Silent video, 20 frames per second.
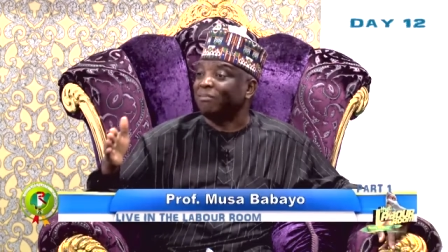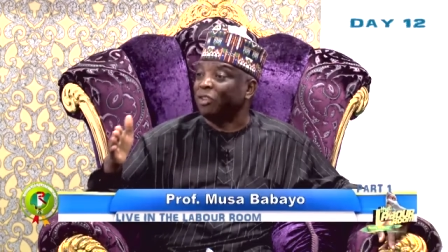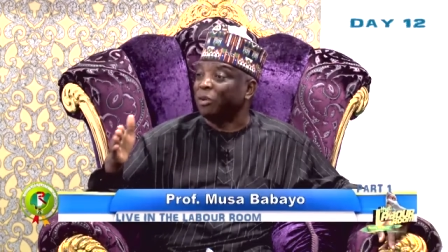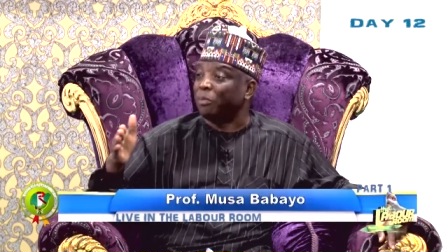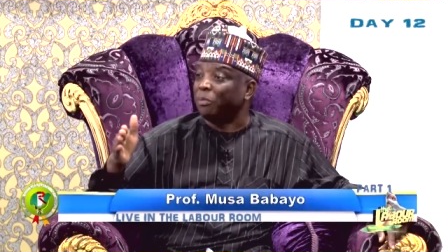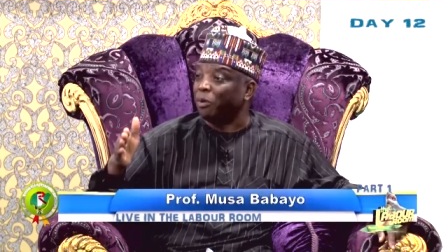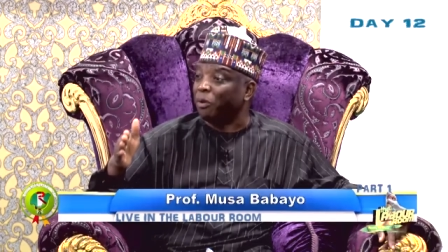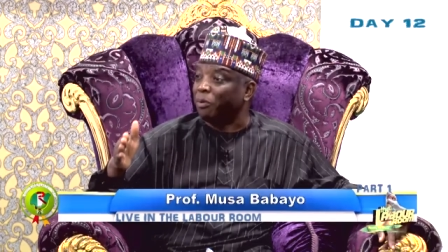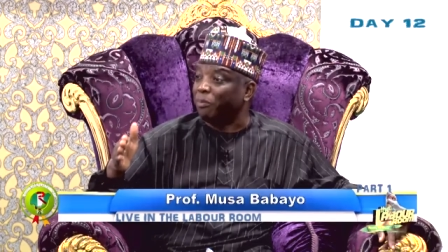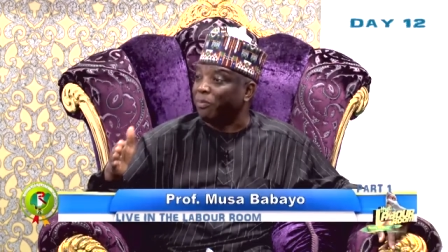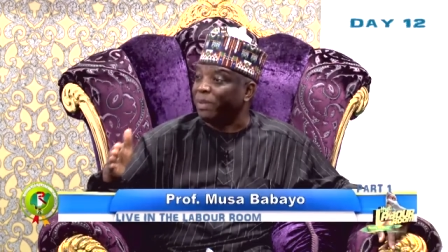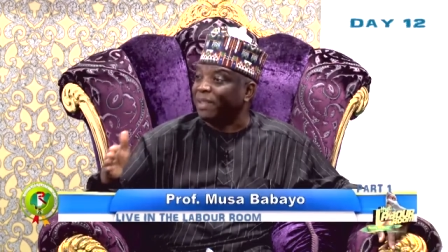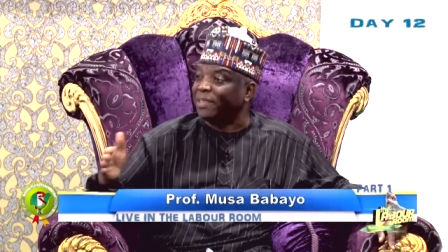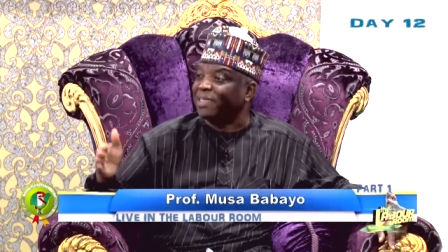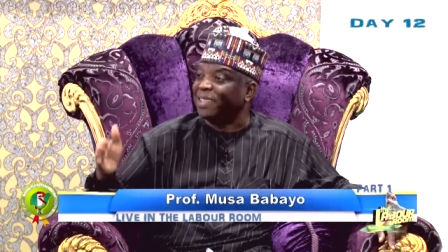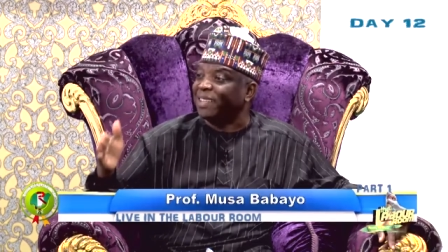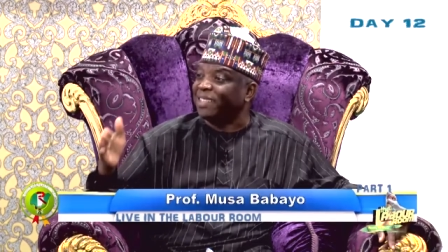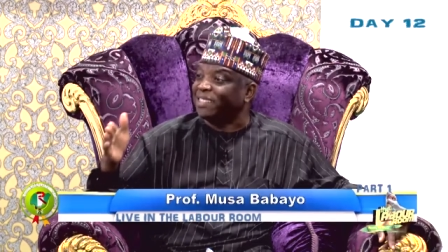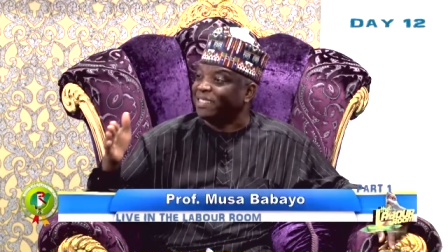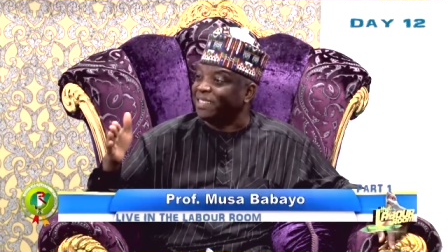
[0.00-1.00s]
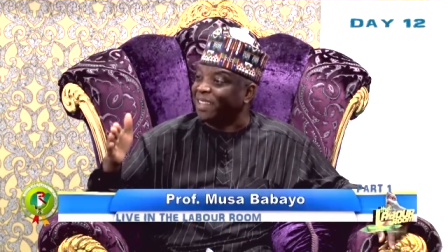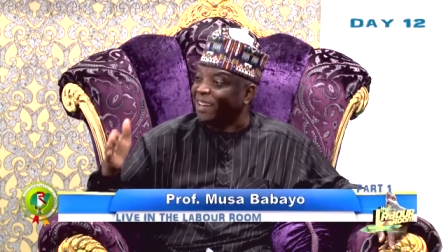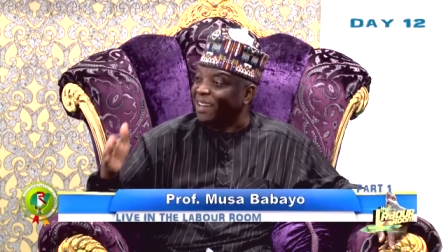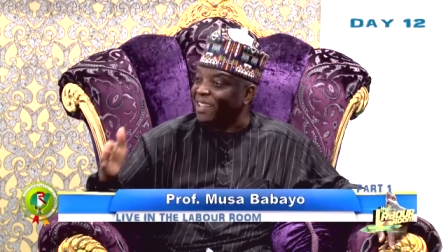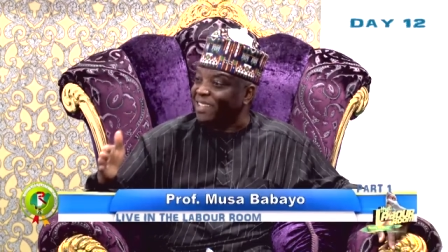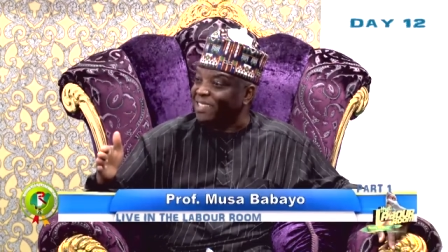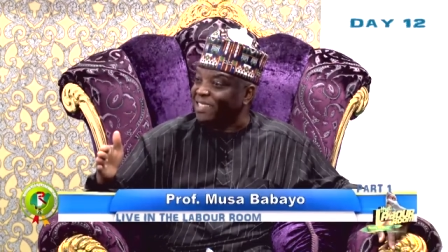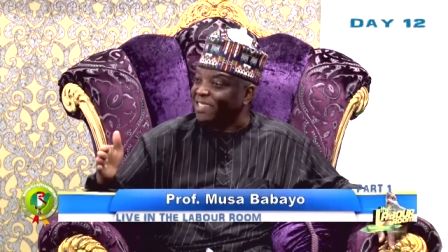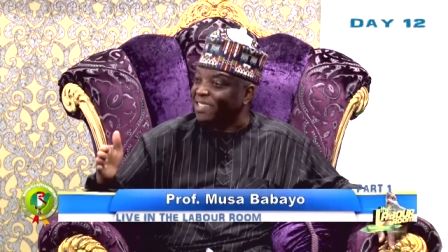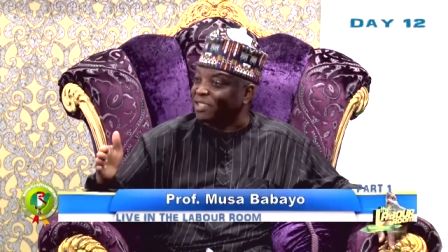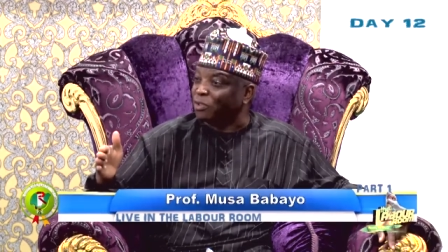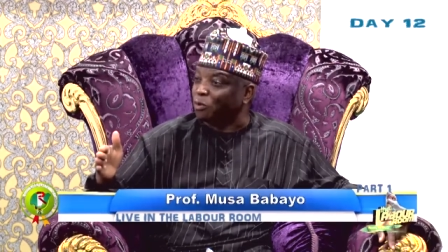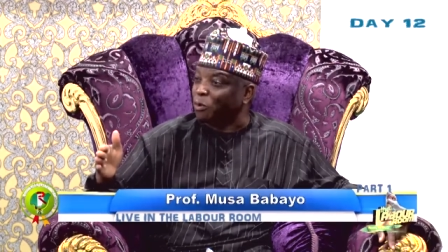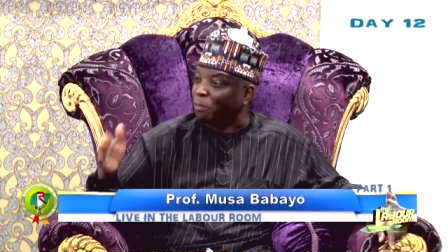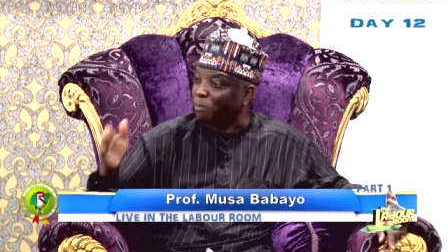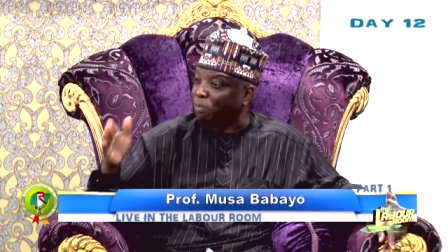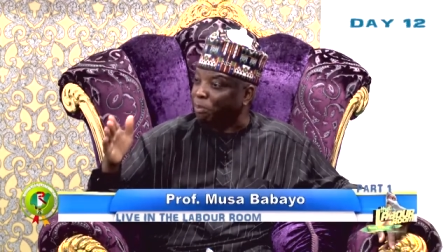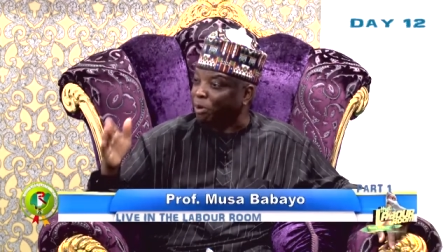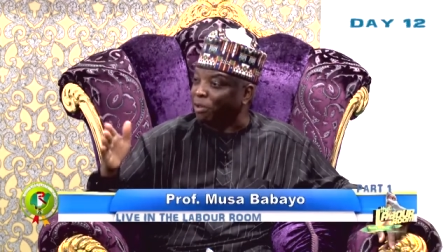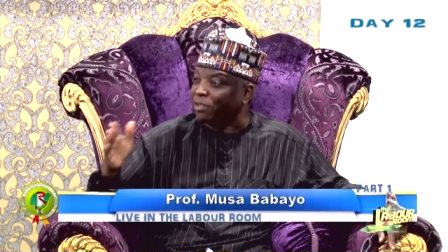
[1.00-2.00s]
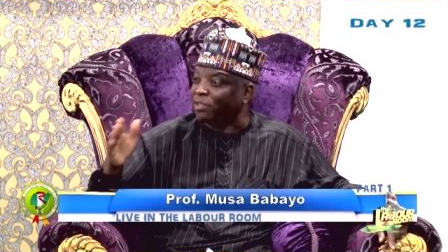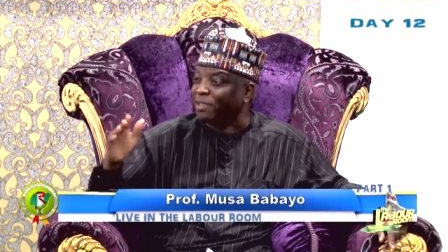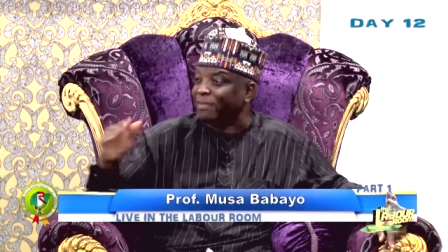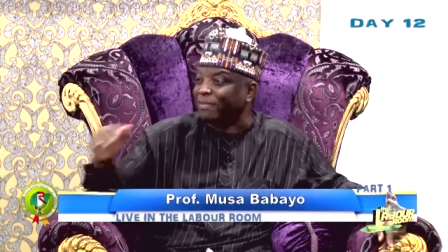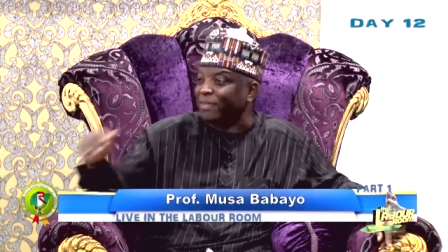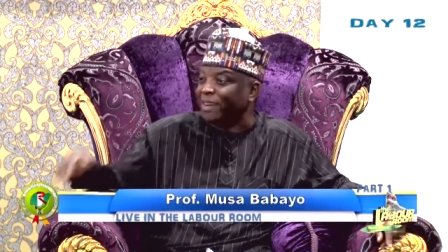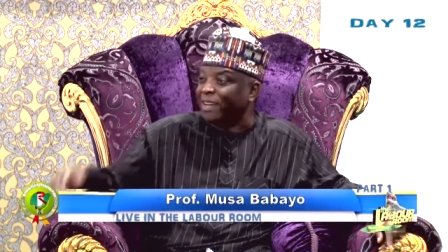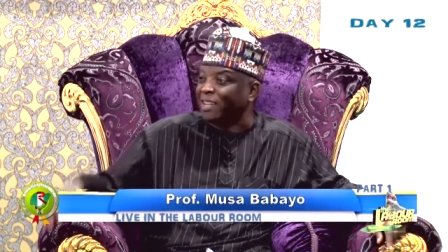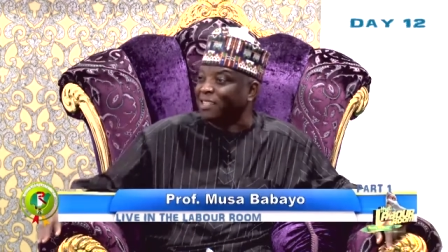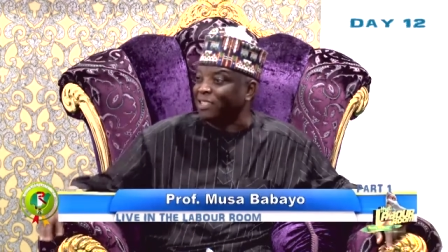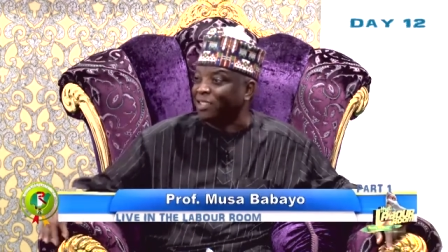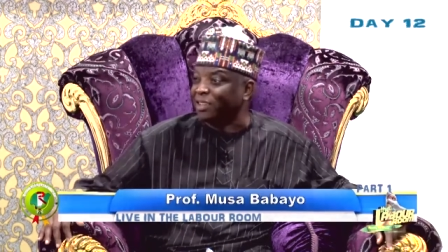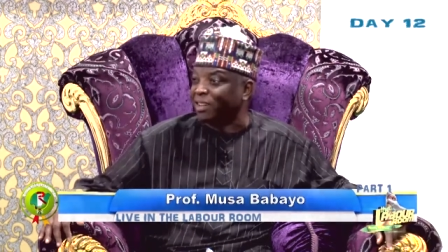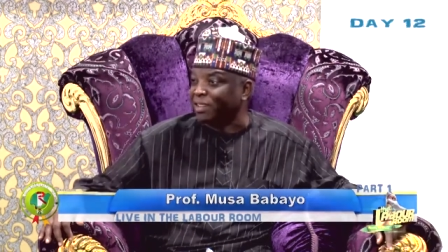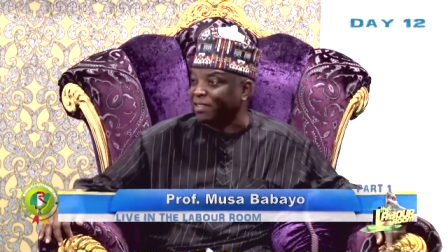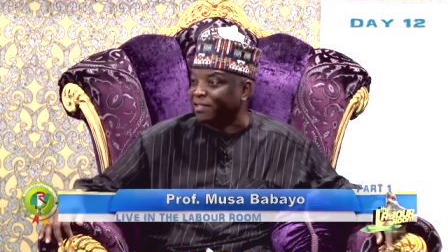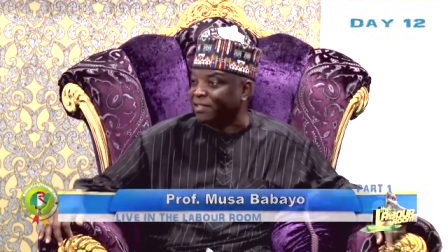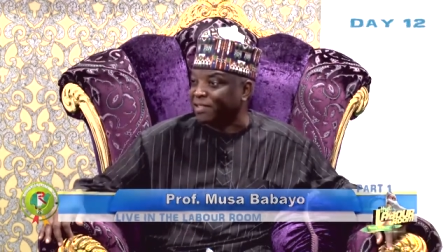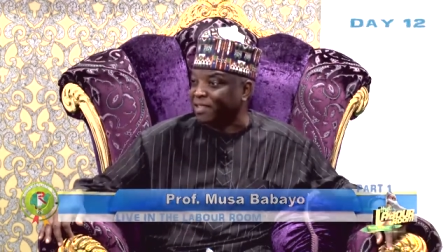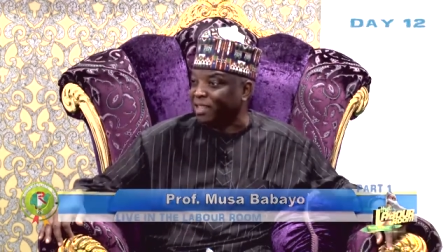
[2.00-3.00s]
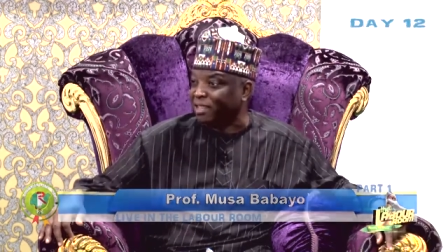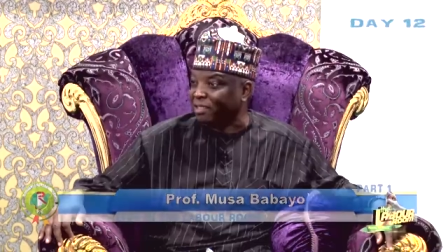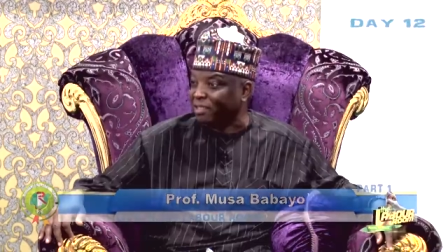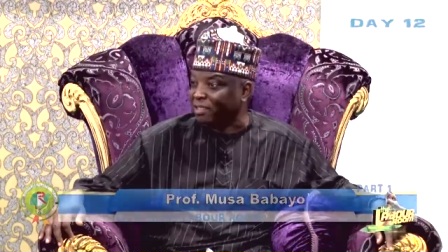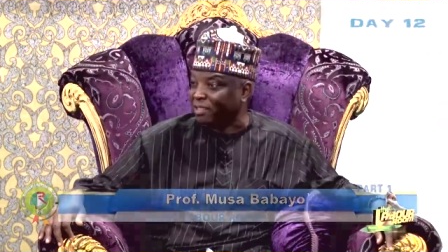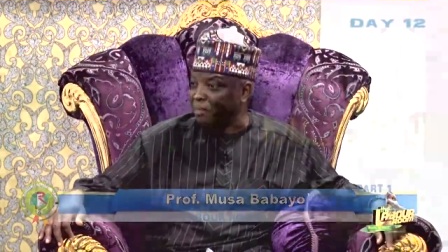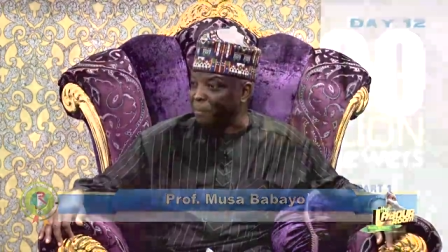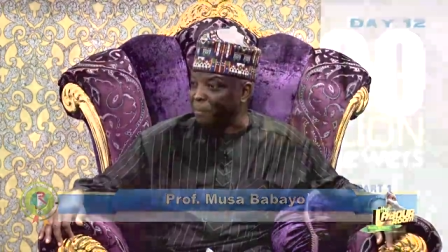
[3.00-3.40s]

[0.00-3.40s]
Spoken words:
developmental challenges confronting the Nigerian state.